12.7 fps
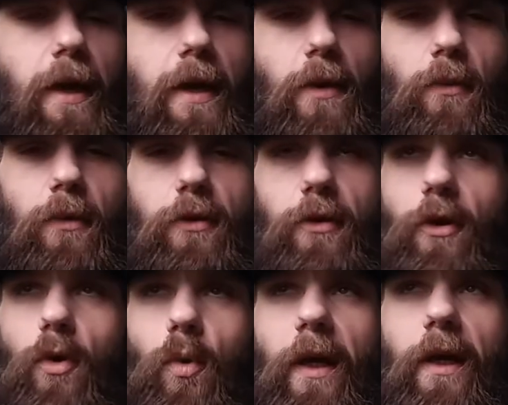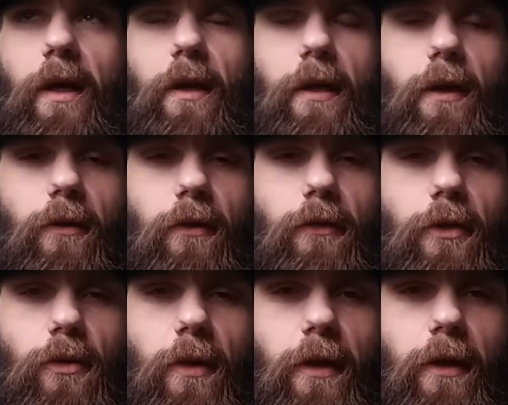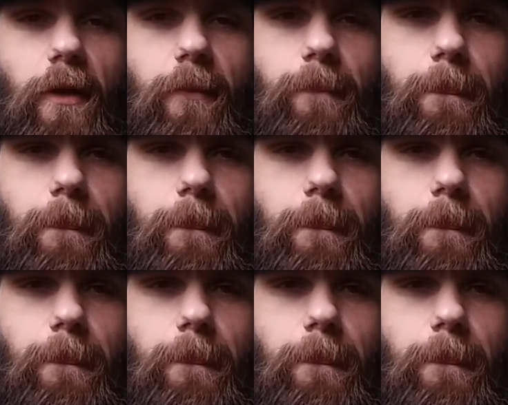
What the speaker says: I want to do a quick review on a